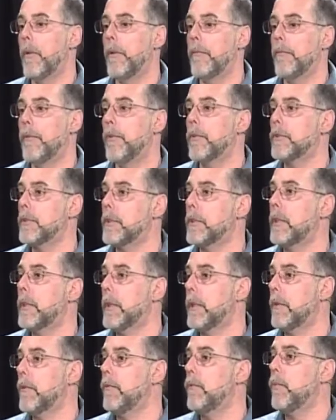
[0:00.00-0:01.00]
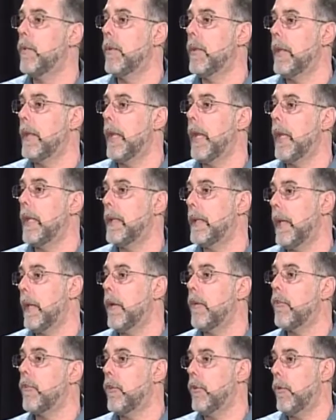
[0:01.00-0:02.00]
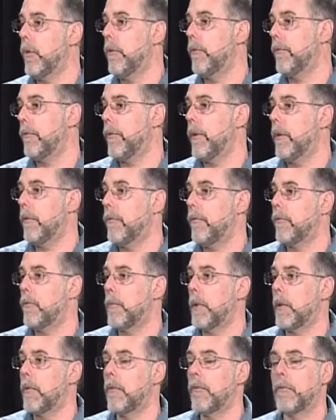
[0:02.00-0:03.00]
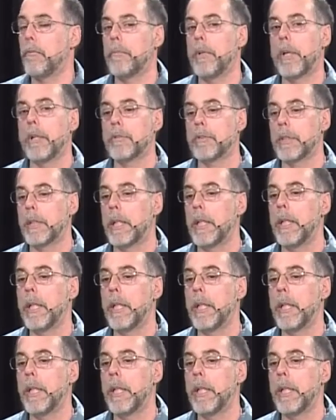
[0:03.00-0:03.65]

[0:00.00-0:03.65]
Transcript: unfortunately, within that day or two of Samantha's abduction,